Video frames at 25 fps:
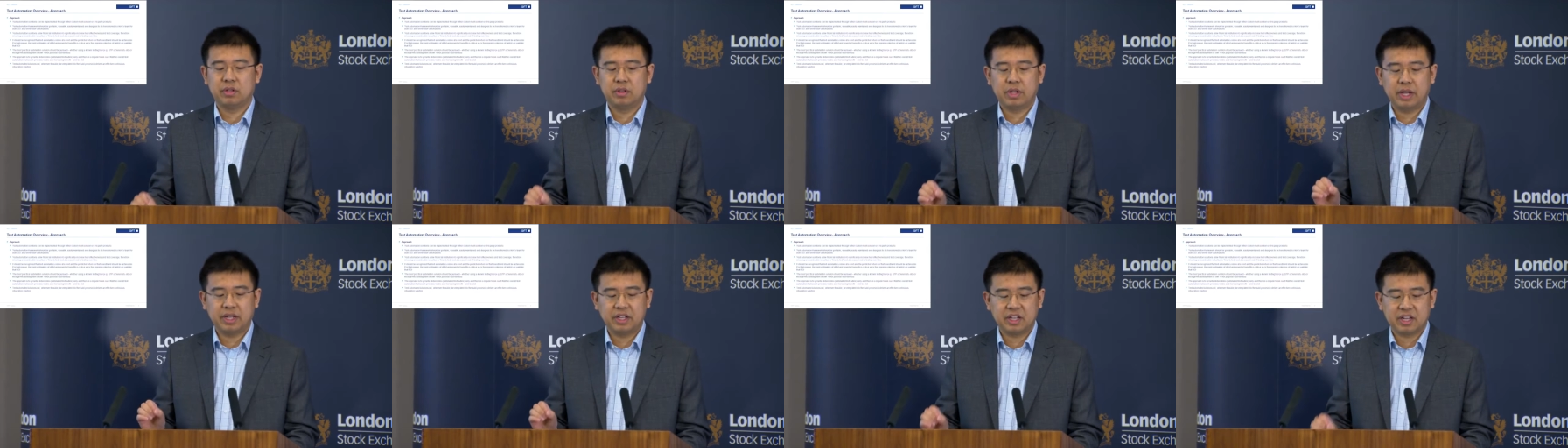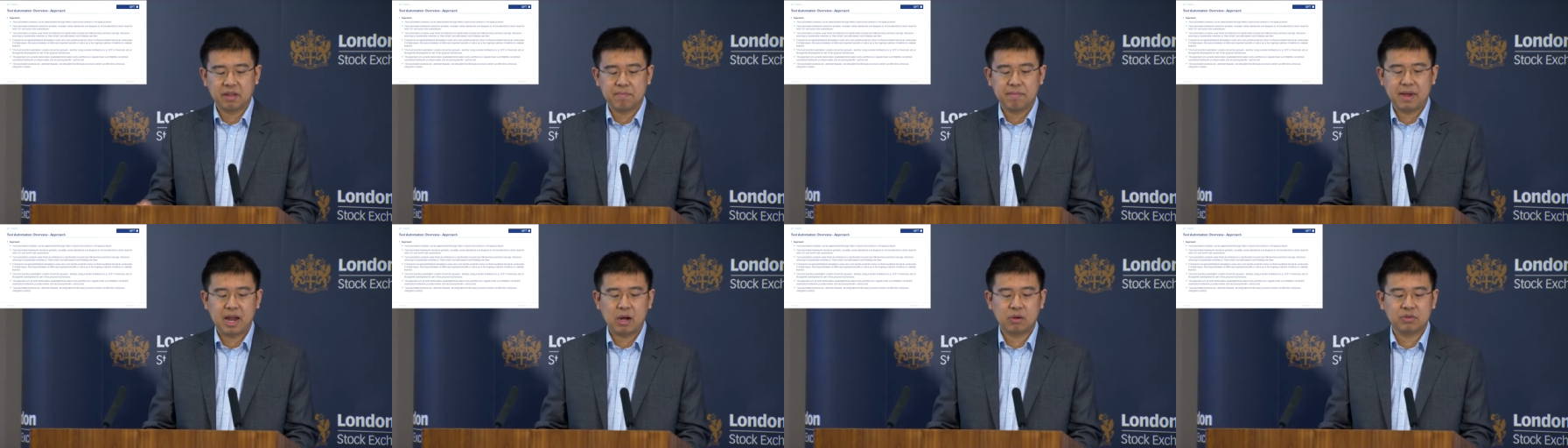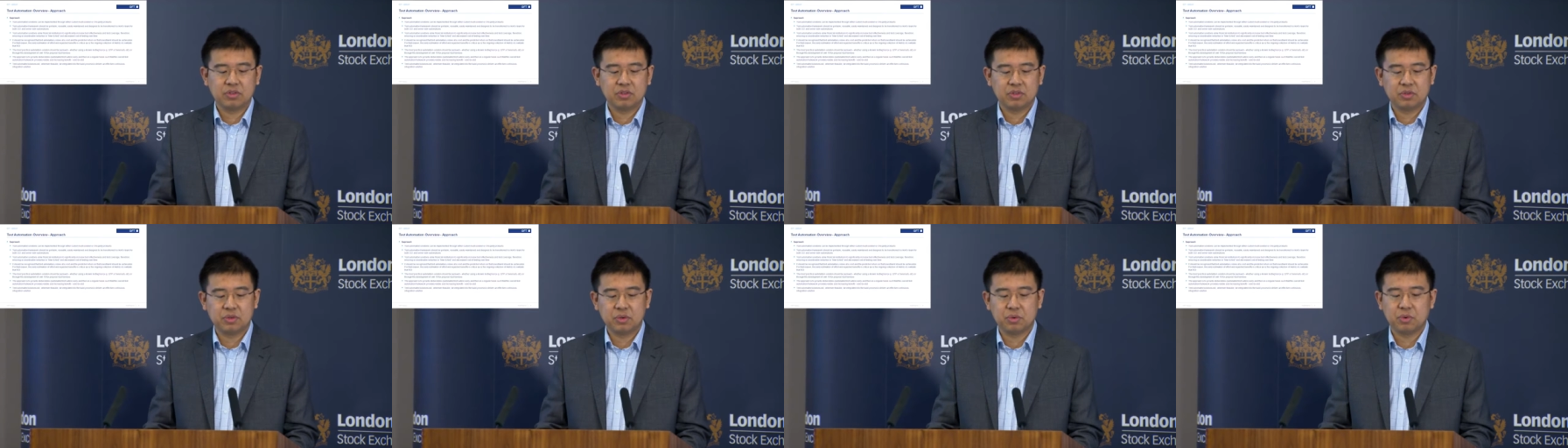data
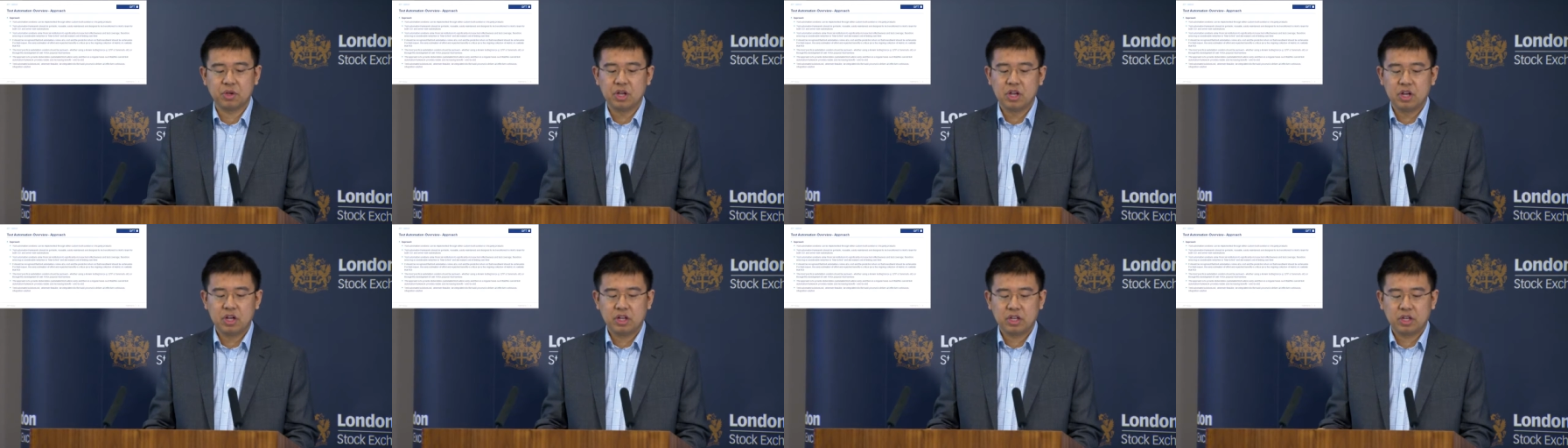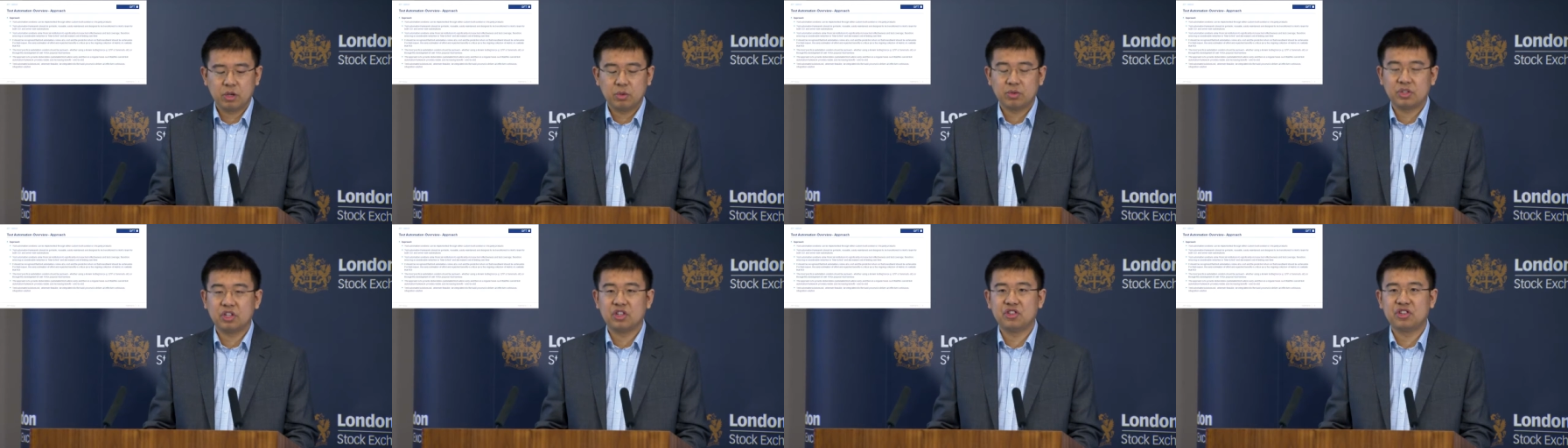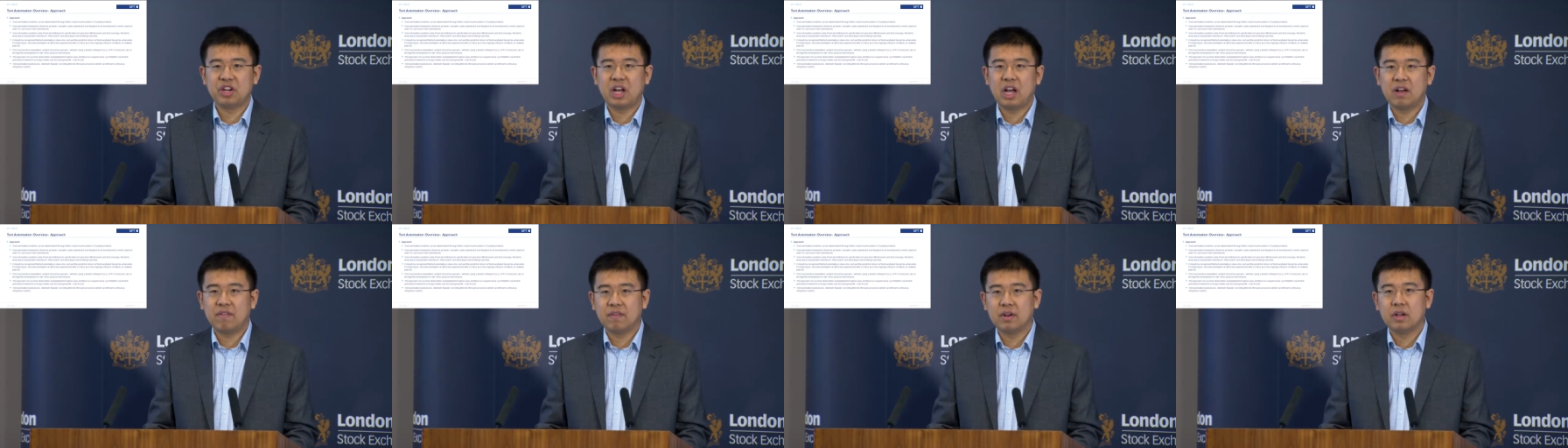comparison tool, using
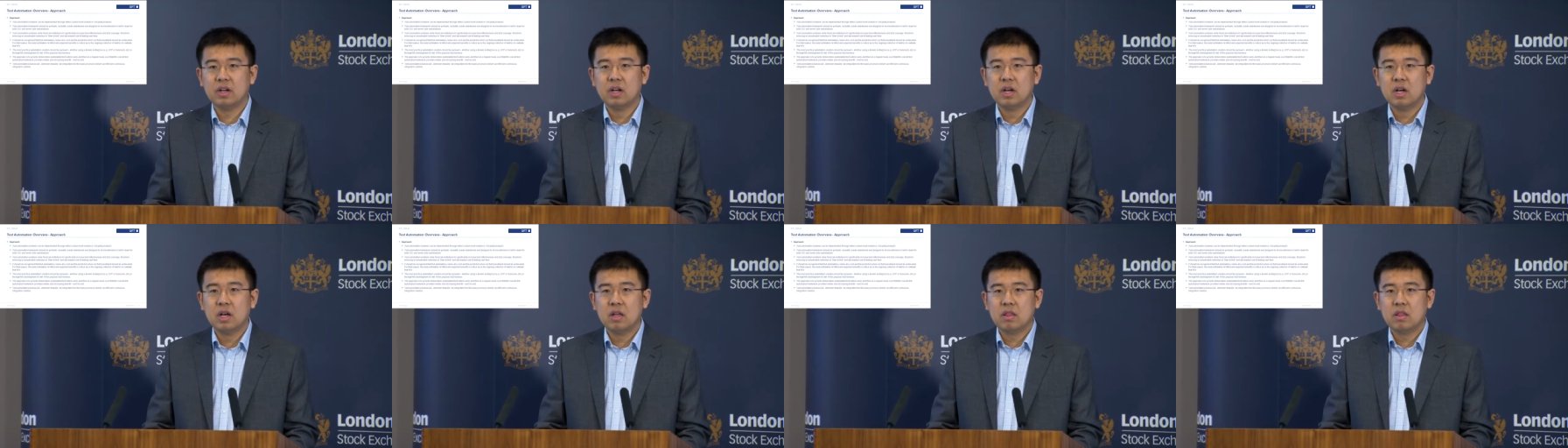Java.